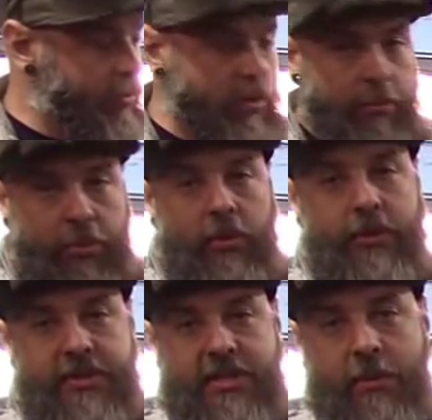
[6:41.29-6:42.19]
we're going to pull it
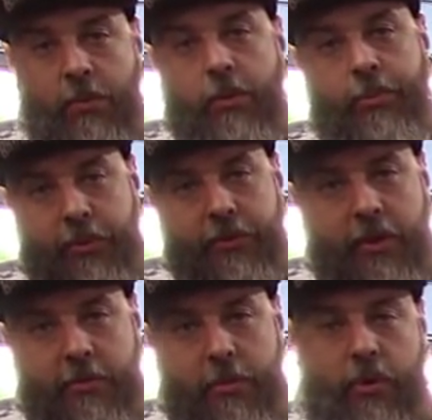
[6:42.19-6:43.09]
the same way we pulled the
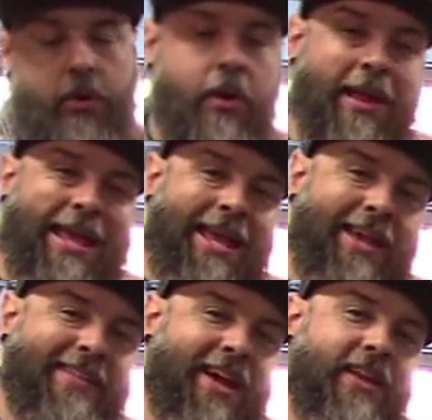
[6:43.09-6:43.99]
other motor,
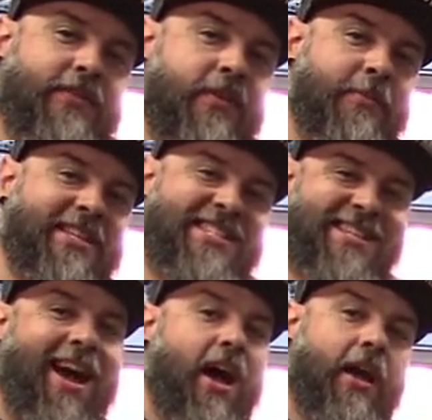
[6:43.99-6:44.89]
and that is from the
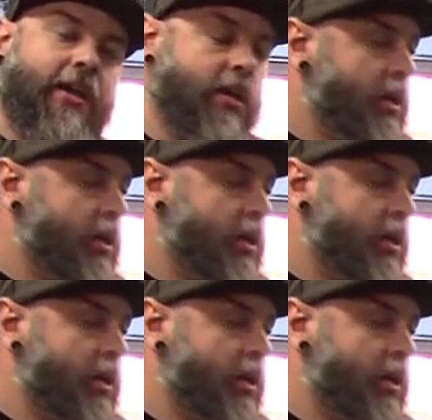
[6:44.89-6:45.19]
side.